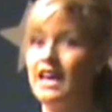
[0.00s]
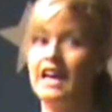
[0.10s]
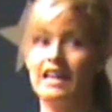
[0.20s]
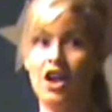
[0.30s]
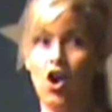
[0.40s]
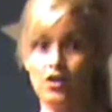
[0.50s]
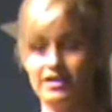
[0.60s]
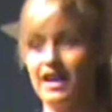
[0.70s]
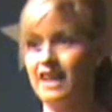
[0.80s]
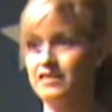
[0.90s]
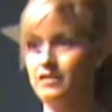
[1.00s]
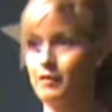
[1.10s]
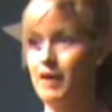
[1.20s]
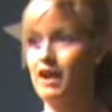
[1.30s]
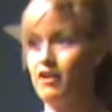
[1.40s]
And all I had to
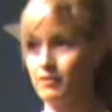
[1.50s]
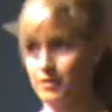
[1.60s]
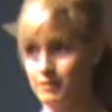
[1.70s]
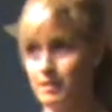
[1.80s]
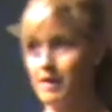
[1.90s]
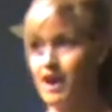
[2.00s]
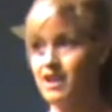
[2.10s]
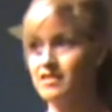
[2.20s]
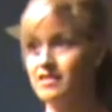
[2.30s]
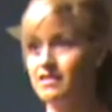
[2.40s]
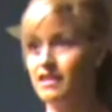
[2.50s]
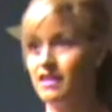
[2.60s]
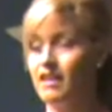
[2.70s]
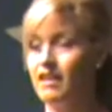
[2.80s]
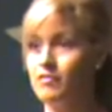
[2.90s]
look back on was my past
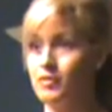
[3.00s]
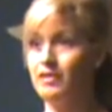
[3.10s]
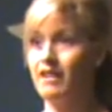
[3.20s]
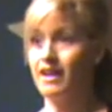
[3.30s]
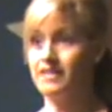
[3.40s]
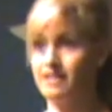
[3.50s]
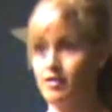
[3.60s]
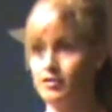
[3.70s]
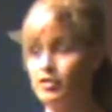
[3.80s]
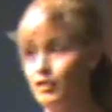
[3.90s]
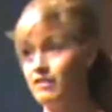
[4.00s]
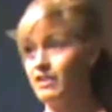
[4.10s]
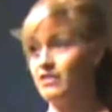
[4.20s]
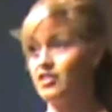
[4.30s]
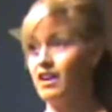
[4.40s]
and realize that I was
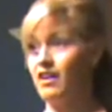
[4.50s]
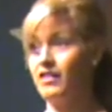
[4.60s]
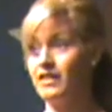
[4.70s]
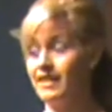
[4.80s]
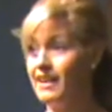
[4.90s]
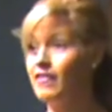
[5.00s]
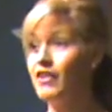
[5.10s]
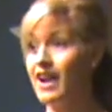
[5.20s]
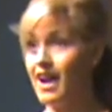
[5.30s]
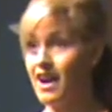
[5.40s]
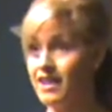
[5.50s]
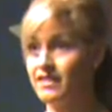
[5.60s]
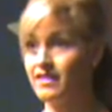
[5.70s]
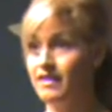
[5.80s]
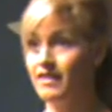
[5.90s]
grieving a child that I never had.
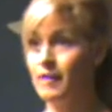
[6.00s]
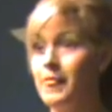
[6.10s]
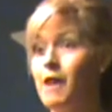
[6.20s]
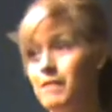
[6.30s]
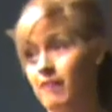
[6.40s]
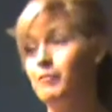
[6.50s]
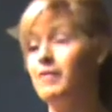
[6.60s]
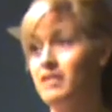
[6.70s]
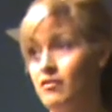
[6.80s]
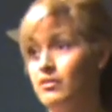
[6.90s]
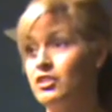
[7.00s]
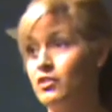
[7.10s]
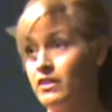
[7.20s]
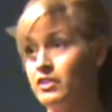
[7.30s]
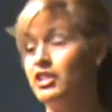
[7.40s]
That may have been the only
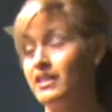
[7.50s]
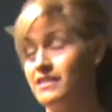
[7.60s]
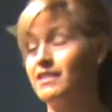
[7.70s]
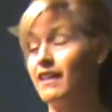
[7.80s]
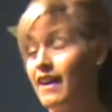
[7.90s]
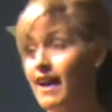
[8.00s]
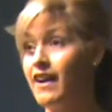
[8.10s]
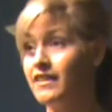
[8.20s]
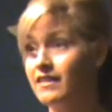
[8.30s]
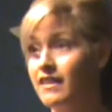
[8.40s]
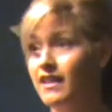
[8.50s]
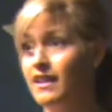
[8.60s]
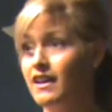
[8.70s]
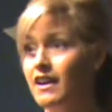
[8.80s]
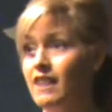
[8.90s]
chance that I had,
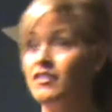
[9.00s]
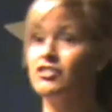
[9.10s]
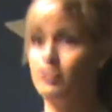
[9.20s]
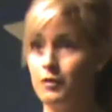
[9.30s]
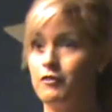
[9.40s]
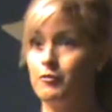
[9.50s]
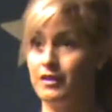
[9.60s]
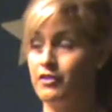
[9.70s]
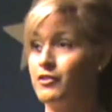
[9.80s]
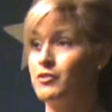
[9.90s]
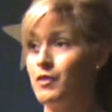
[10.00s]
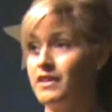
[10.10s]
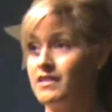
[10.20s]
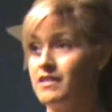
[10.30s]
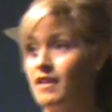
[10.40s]
and that she would have been in her
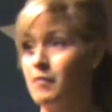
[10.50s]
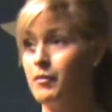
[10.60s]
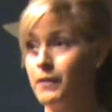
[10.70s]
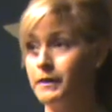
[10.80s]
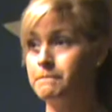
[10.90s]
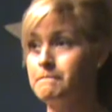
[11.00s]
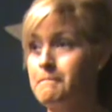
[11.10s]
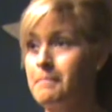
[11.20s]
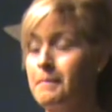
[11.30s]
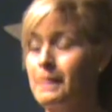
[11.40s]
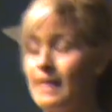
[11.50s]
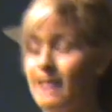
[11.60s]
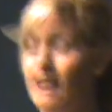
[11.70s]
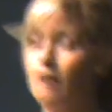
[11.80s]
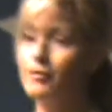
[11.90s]
20s at that point.
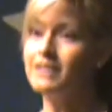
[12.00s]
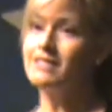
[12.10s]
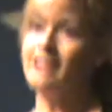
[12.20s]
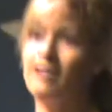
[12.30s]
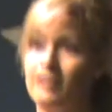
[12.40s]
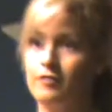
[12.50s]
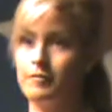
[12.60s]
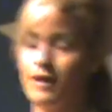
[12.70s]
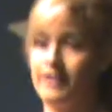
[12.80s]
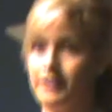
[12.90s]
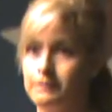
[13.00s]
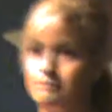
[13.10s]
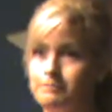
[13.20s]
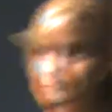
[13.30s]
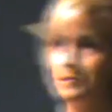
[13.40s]
And I had written down on a
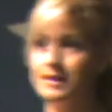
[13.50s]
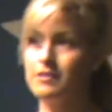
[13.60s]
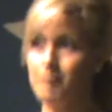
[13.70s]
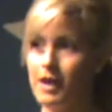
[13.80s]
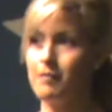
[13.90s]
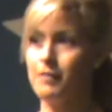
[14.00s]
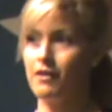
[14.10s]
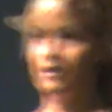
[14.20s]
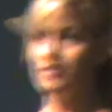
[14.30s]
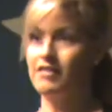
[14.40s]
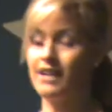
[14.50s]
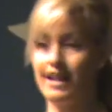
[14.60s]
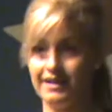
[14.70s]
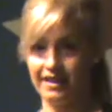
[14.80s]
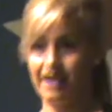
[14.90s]
piece of paper that I
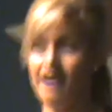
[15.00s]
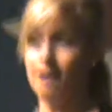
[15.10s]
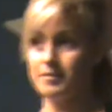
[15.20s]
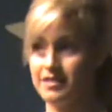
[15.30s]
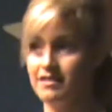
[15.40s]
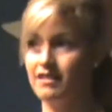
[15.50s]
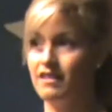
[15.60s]
had kept